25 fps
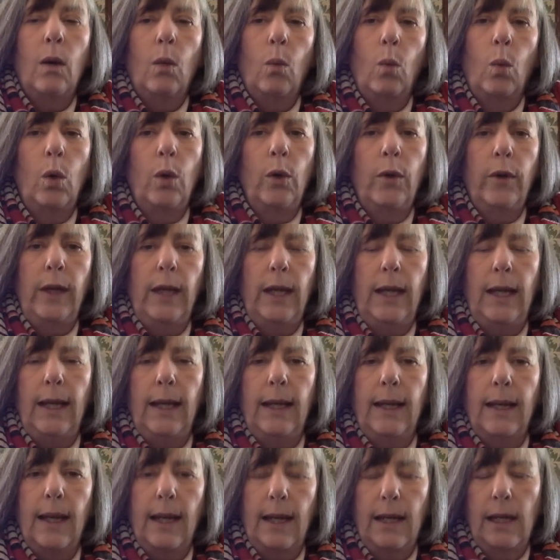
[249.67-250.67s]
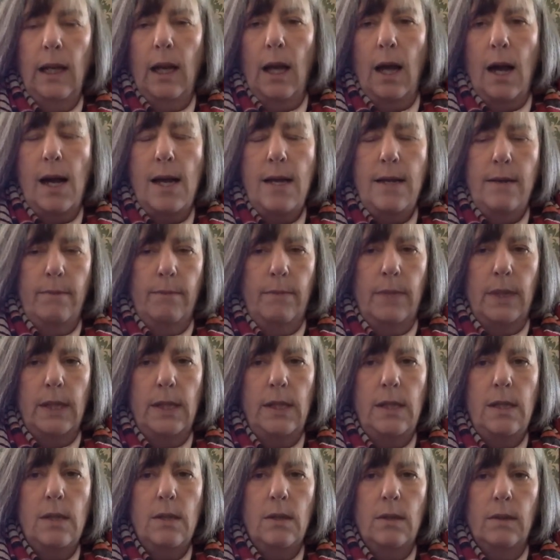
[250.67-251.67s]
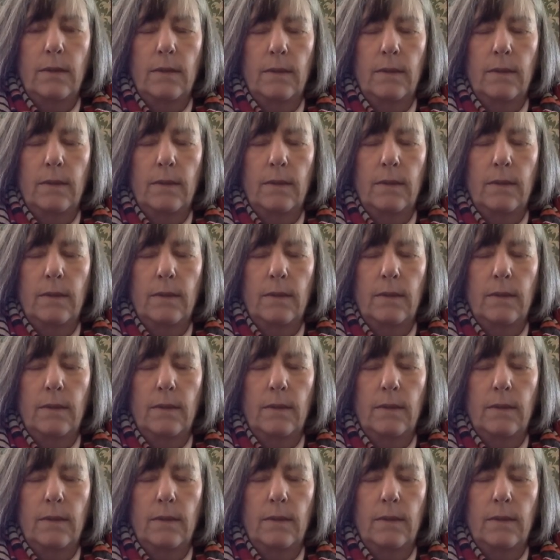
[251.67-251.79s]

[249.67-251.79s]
Well, the enlightenment